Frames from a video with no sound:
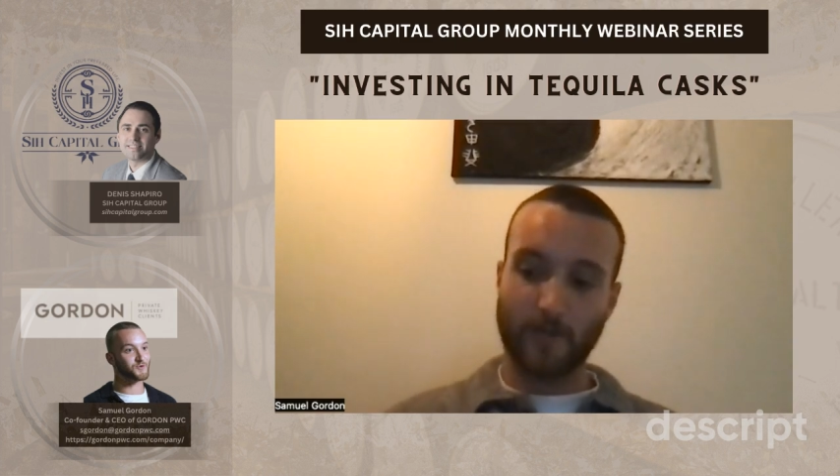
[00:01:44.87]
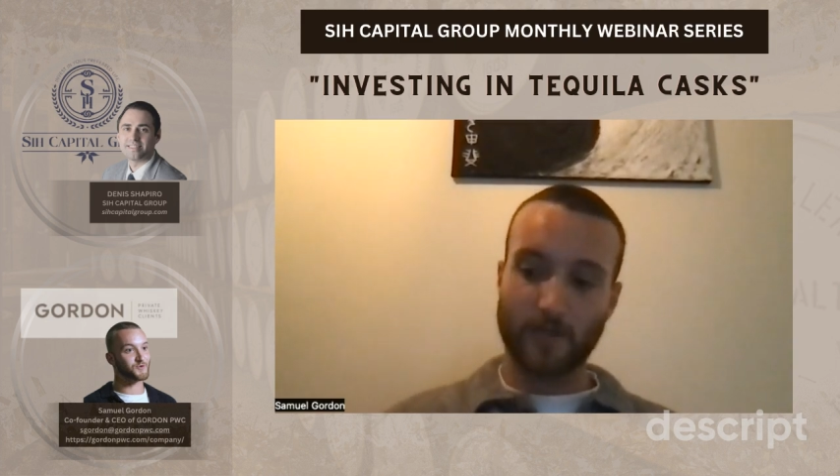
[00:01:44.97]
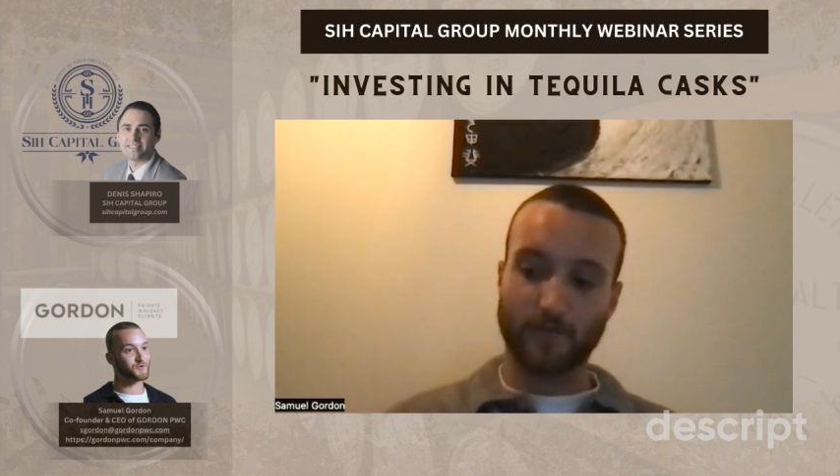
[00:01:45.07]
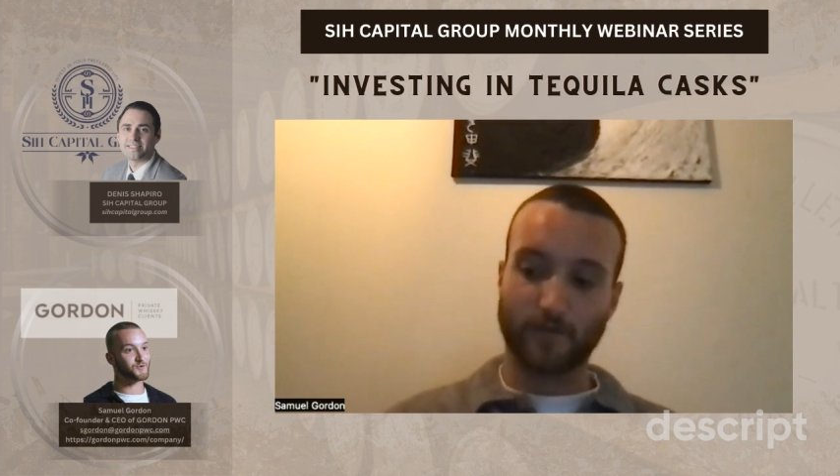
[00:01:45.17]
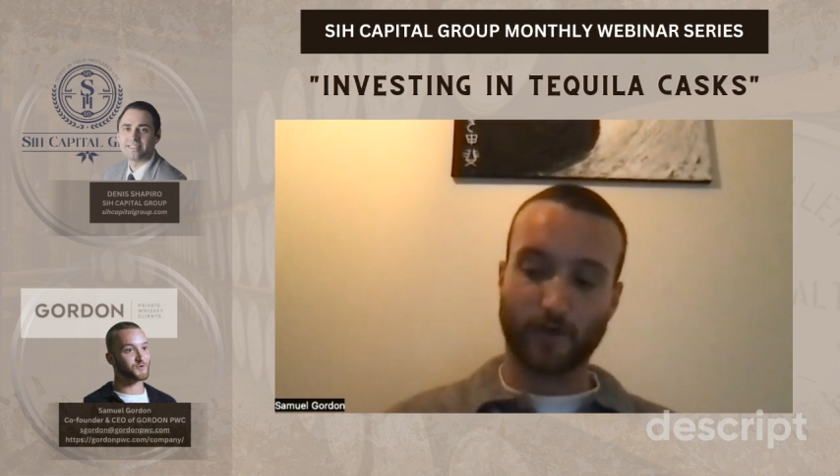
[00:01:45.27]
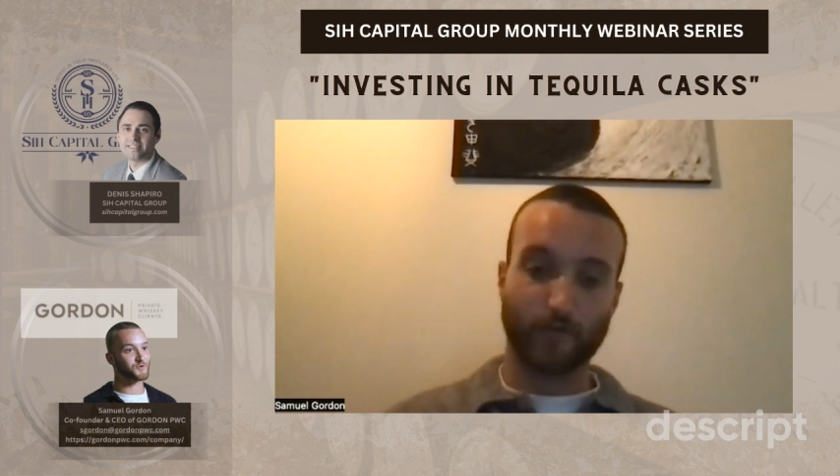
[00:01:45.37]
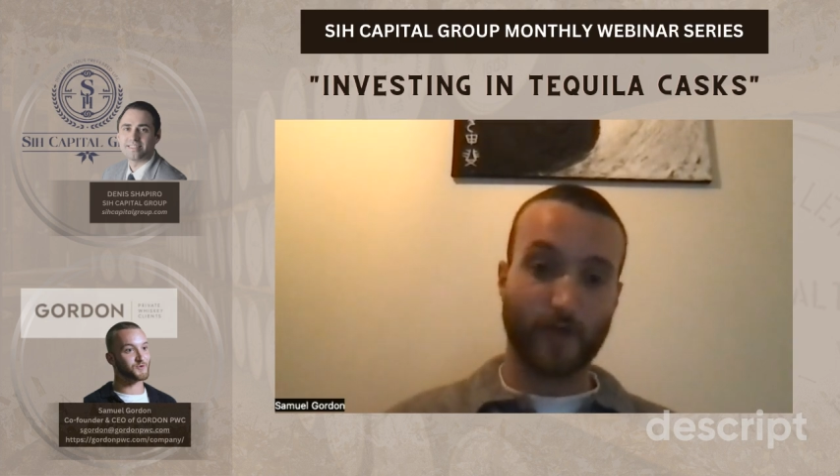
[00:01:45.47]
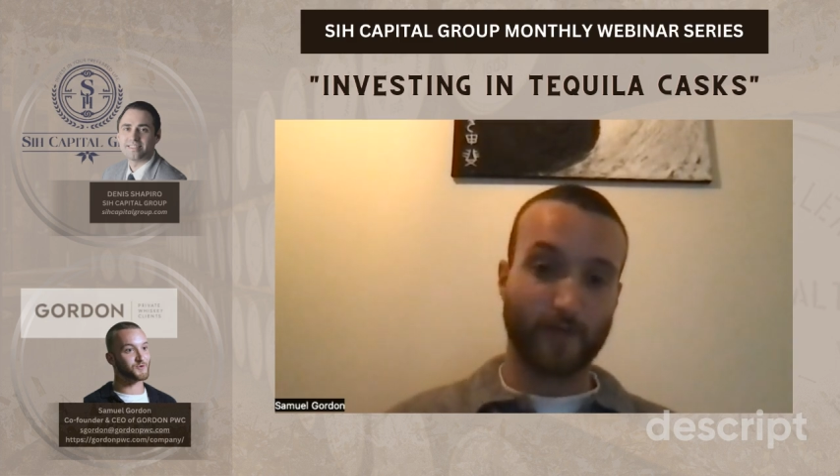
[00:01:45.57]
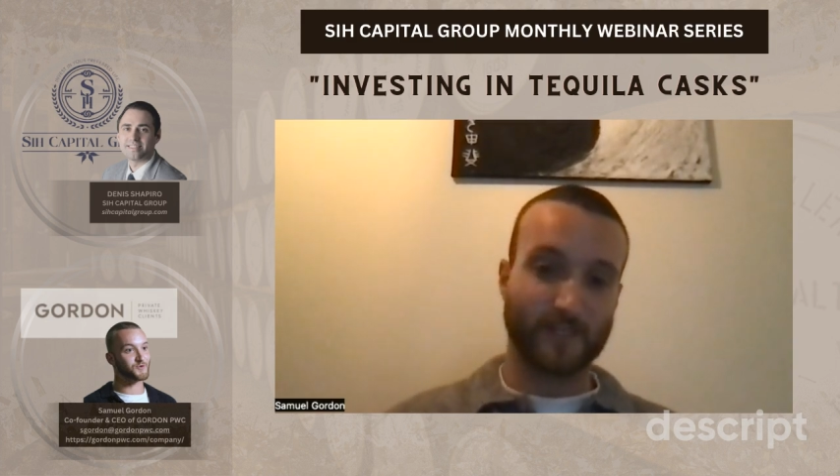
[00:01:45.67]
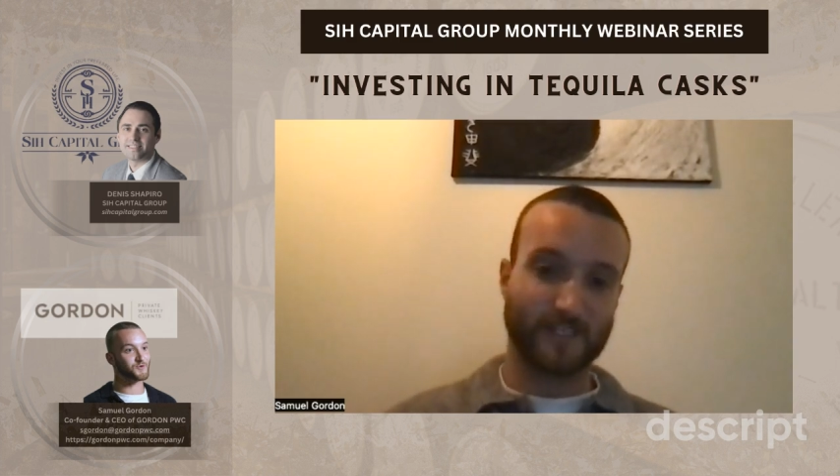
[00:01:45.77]
You've got a
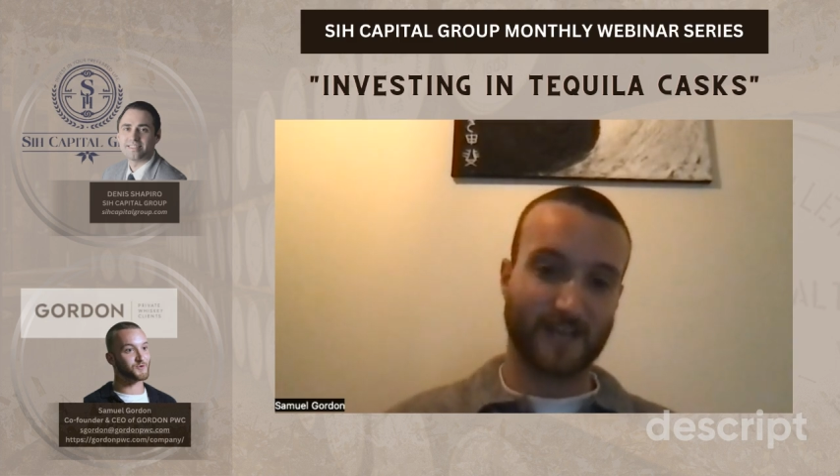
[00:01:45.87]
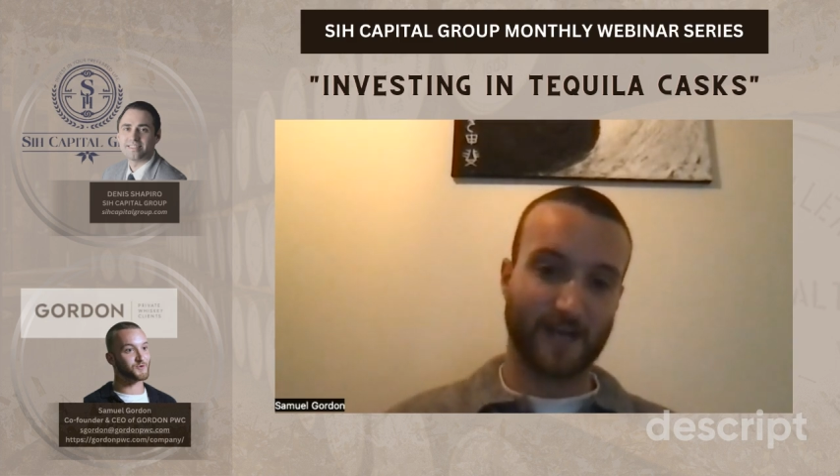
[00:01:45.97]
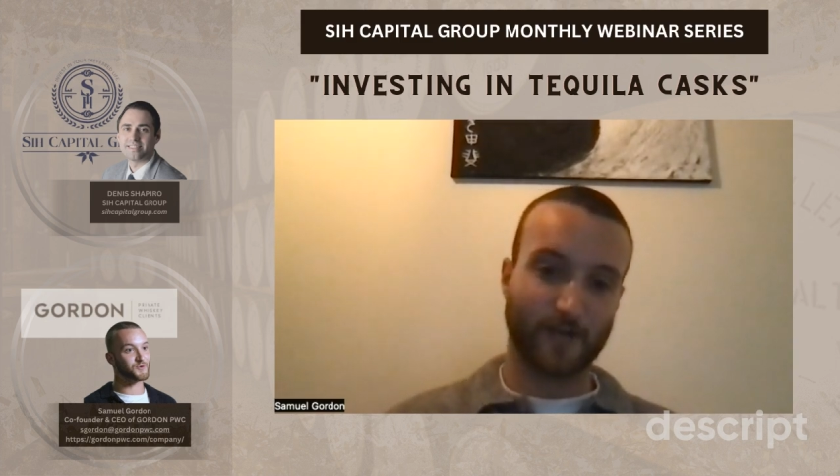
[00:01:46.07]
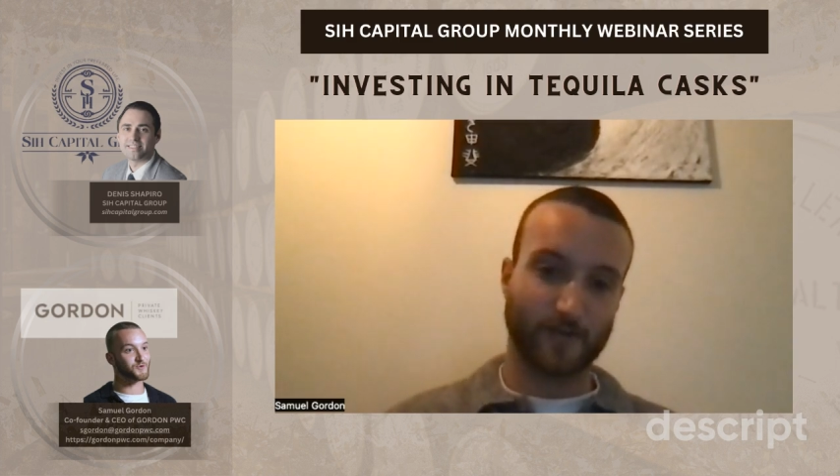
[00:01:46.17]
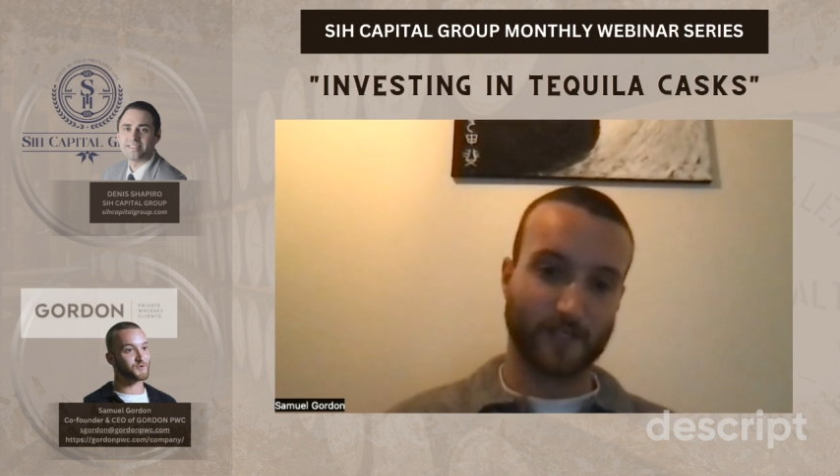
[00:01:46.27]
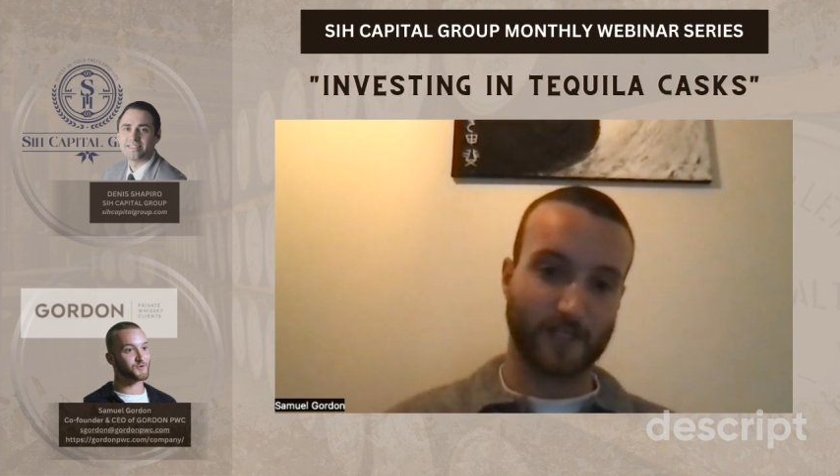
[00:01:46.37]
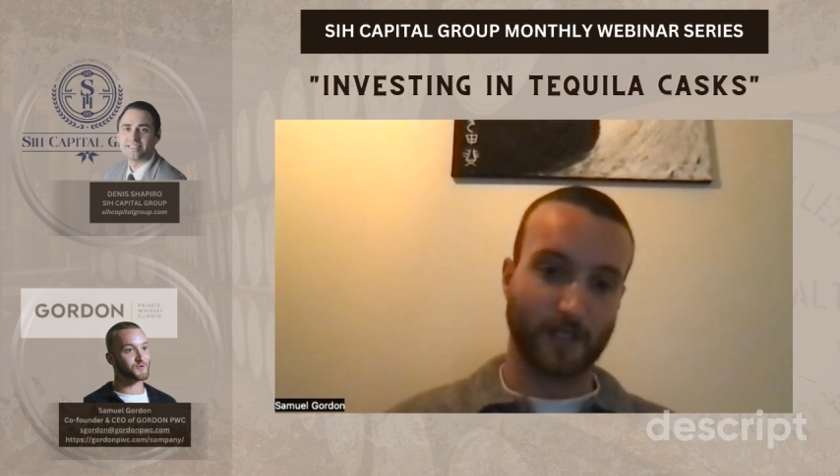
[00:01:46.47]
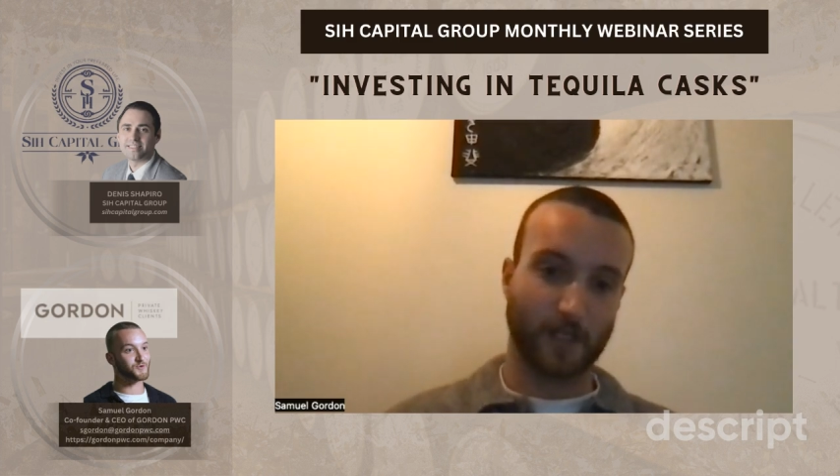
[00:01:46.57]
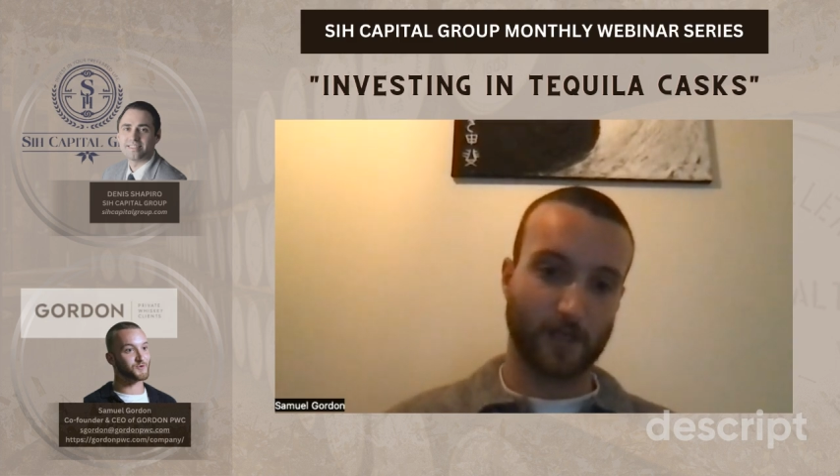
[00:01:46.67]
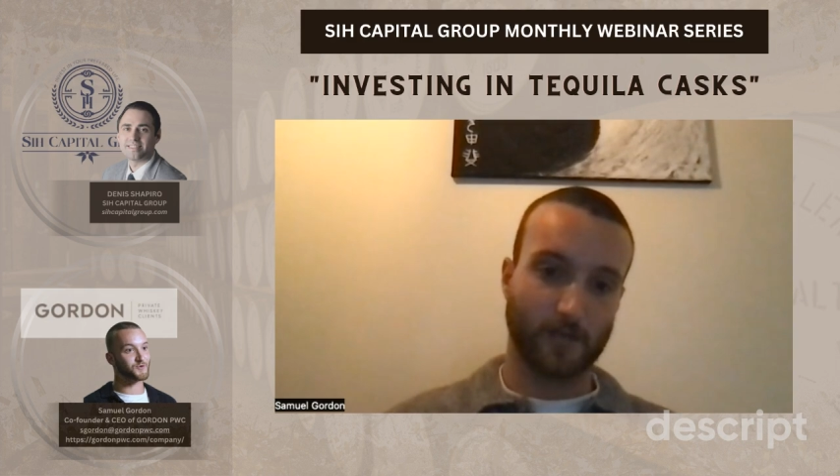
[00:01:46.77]
Reposado
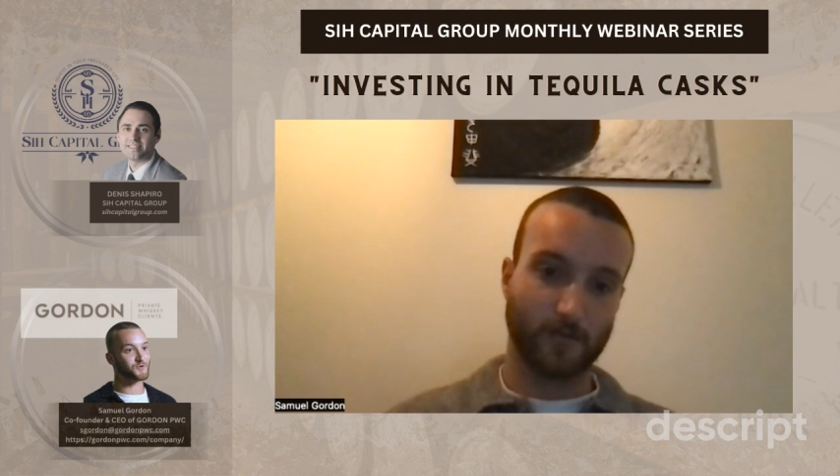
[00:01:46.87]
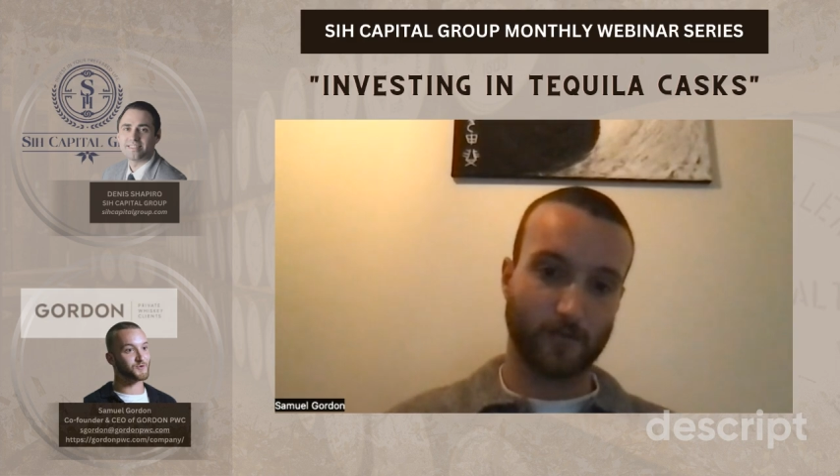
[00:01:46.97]
tequila,